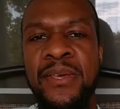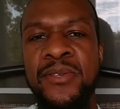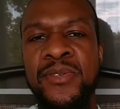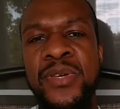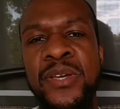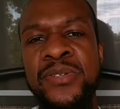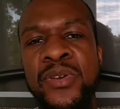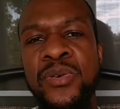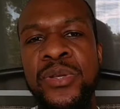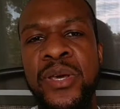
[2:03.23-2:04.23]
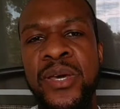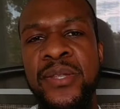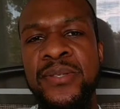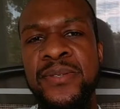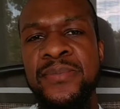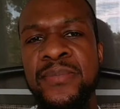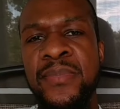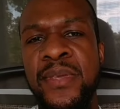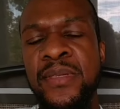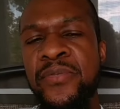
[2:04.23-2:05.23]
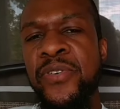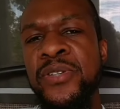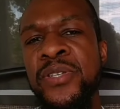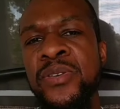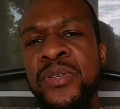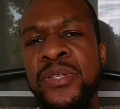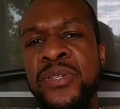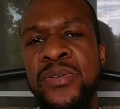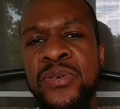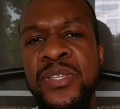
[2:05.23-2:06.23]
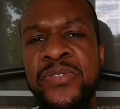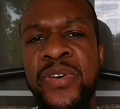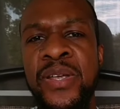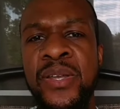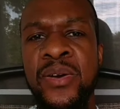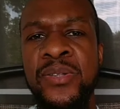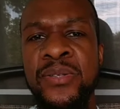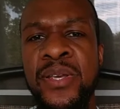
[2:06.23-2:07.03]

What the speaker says: So here's a gold nugget. The first thing you need to do is find out